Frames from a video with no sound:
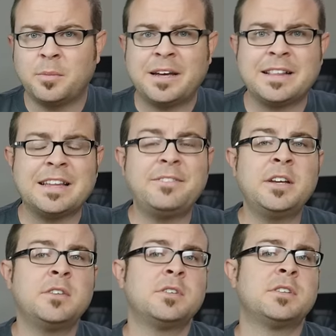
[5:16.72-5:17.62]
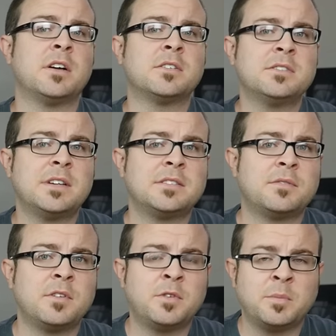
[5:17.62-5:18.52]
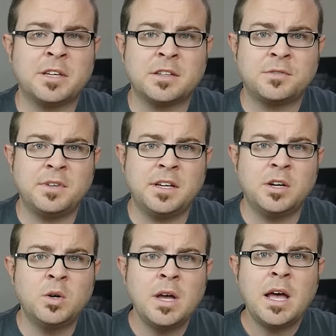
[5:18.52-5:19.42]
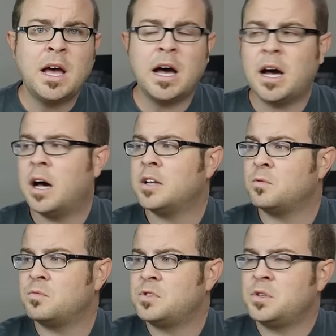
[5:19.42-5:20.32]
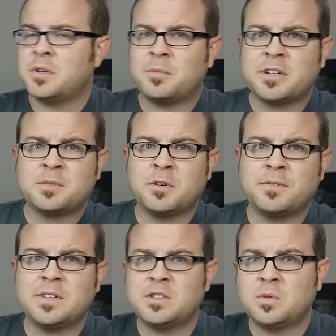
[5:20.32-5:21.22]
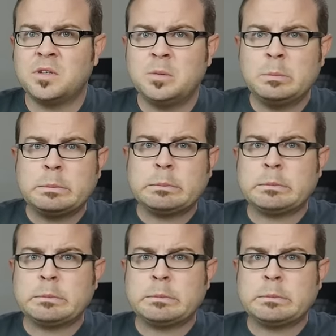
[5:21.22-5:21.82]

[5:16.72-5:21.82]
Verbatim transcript: about eleven hundred dollars as of the filming of this video. Uh, two hundred bucks more for this one.